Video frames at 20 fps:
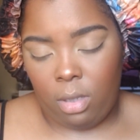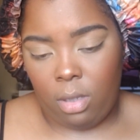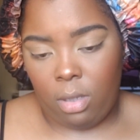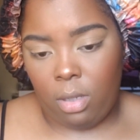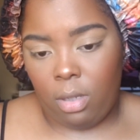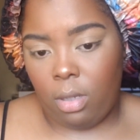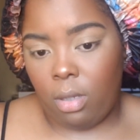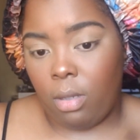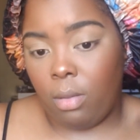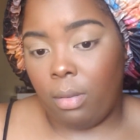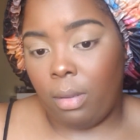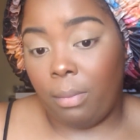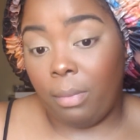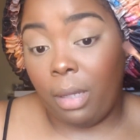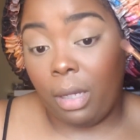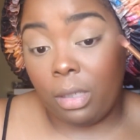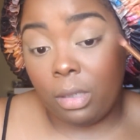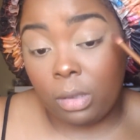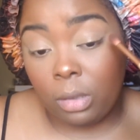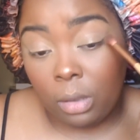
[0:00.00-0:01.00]
Uh, I'm
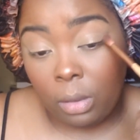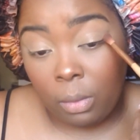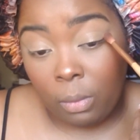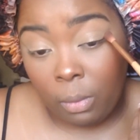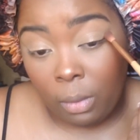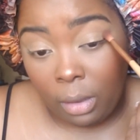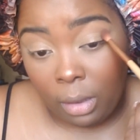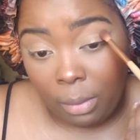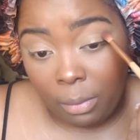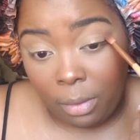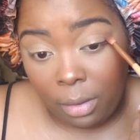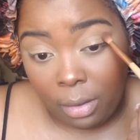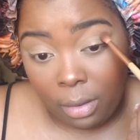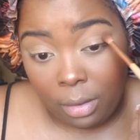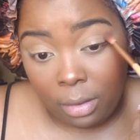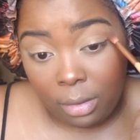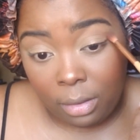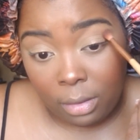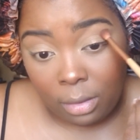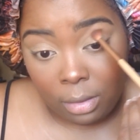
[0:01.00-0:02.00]
not sure when I'm
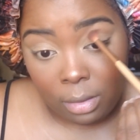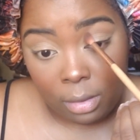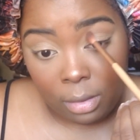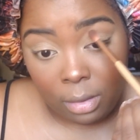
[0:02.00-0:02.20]
gonna